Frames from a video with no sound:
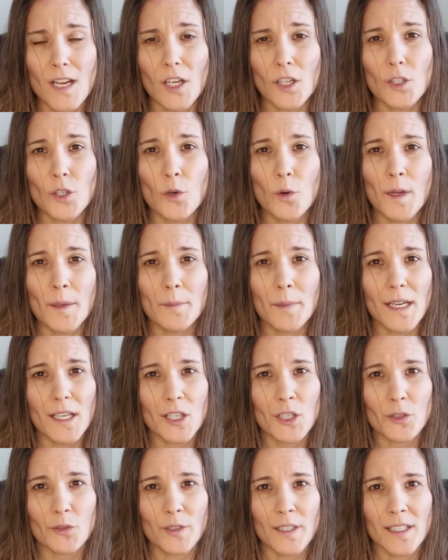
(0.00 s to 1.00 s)
quit my
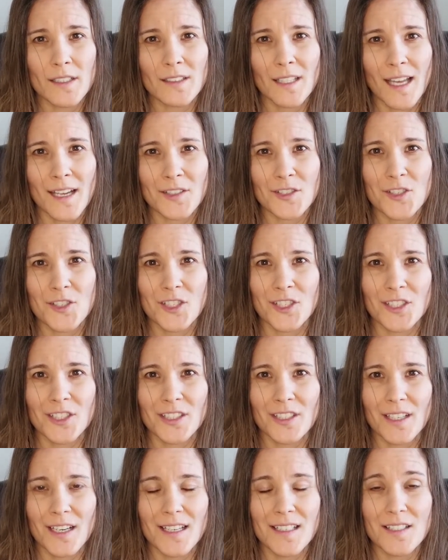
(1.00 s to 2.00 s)
career last
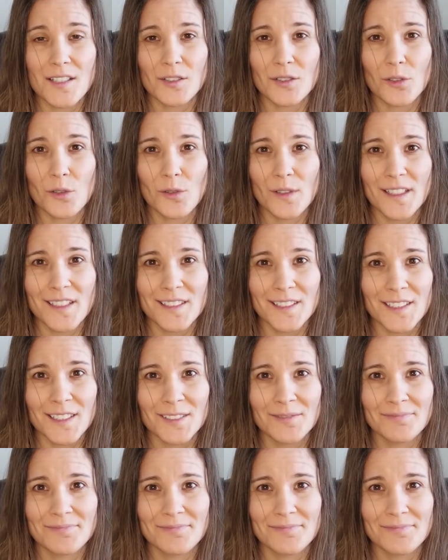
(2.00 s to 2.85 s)
year as a lawyer.